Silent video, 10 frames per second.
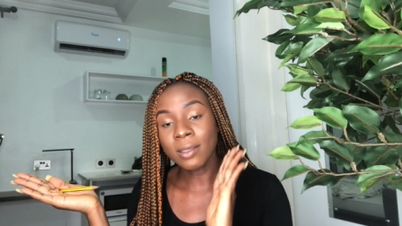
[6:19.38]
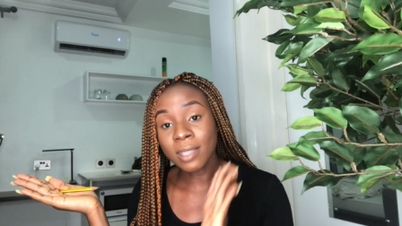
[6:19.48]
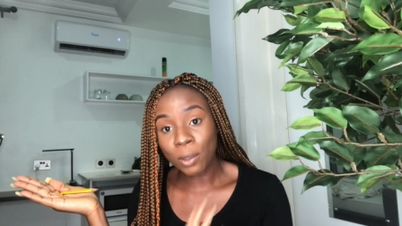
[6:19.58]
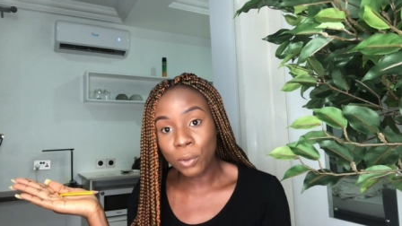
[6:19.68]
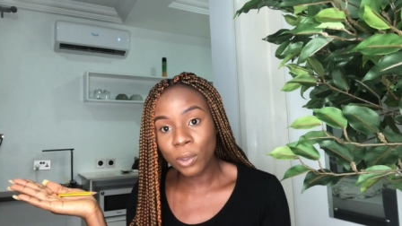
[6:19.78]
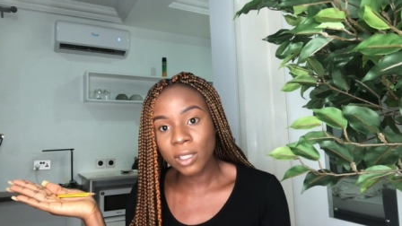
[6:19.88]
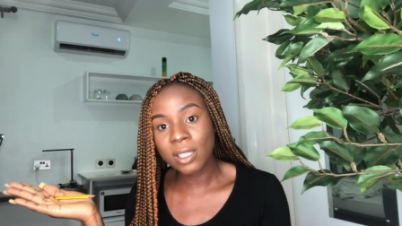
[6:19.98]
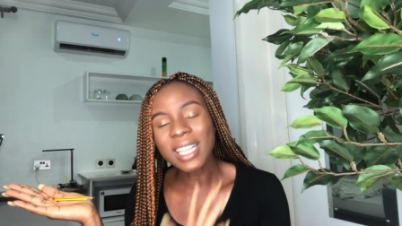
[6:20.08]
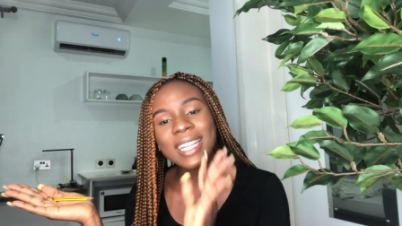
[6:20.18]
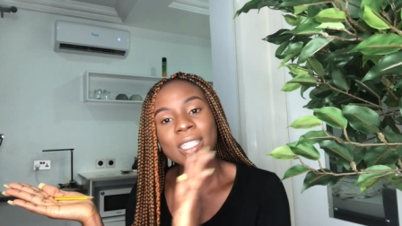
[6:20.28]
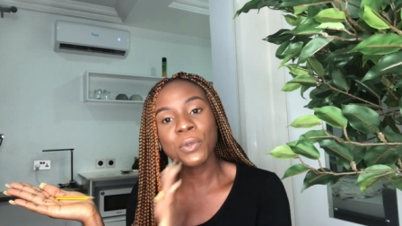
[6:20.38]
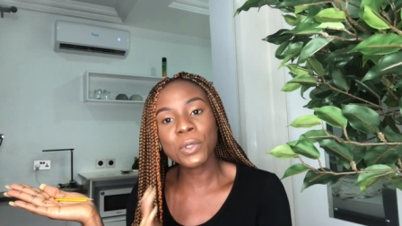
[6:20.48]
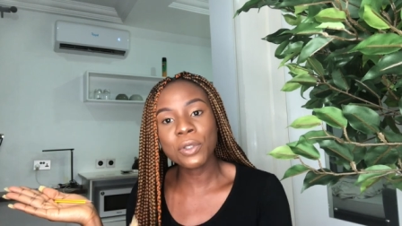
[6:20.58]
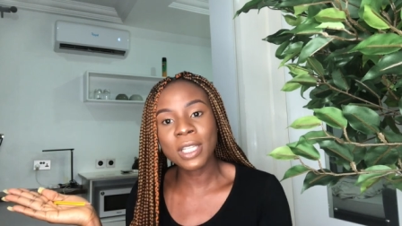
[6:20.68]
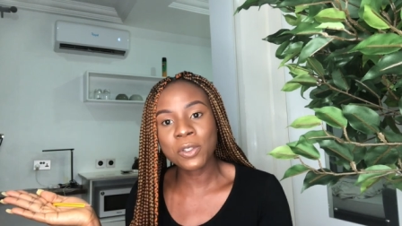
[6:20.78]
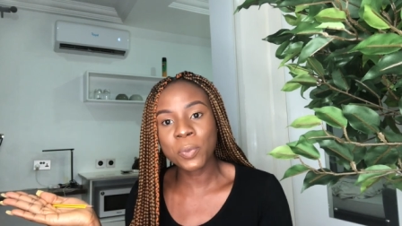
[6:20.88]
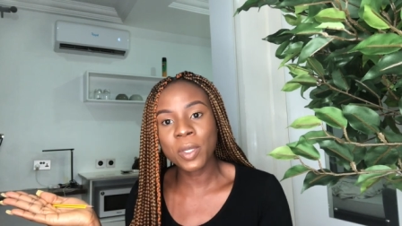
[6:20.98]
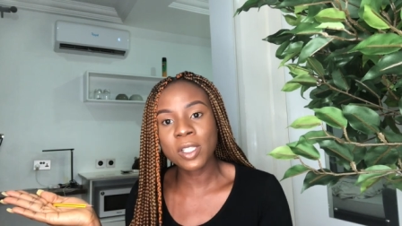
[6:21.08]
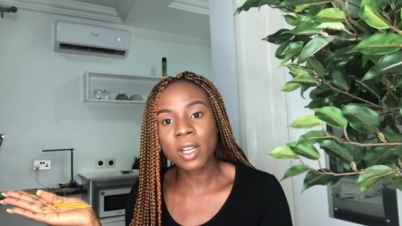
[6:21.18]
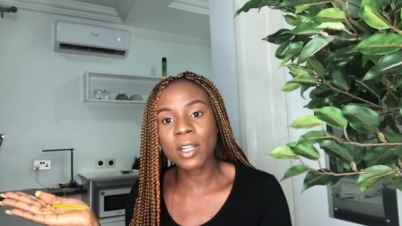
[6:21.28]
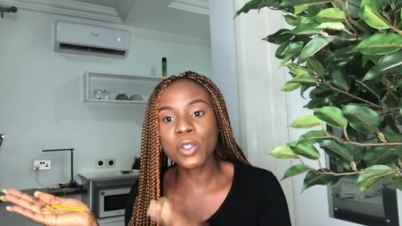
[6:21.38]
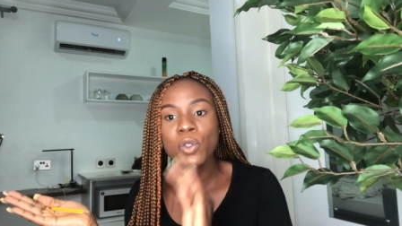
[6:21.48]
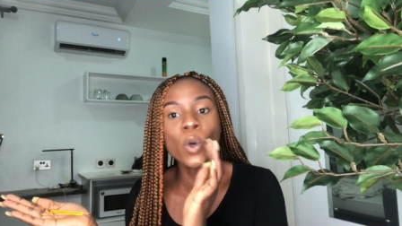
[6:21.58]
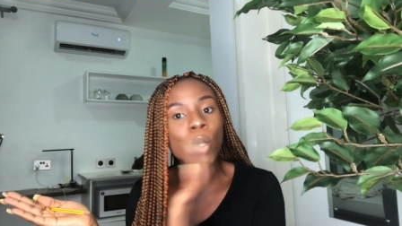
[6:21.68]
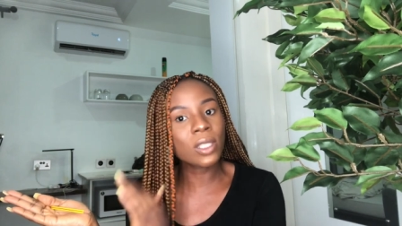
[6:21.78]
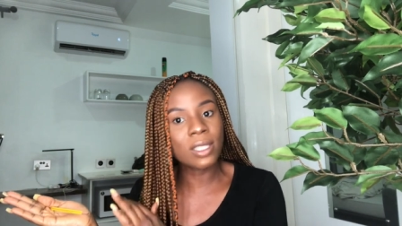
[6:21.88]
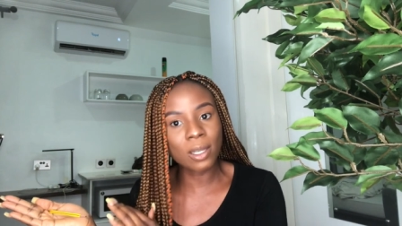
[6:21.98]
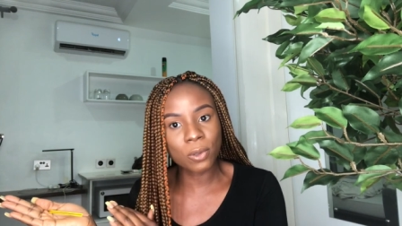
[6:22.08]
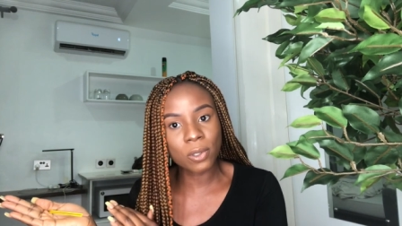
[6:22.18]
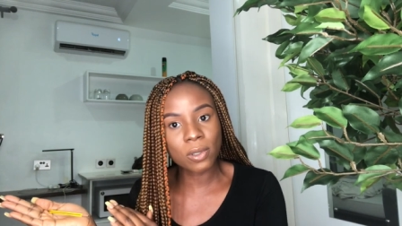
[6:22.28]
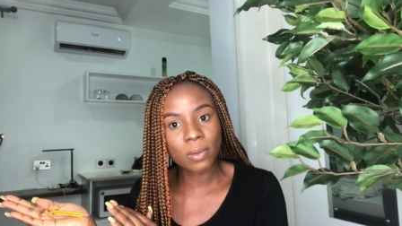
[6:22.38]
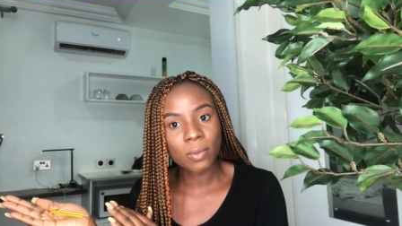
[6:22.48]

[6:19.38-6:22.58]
download it, and then when you get to PicsArt, you cut it out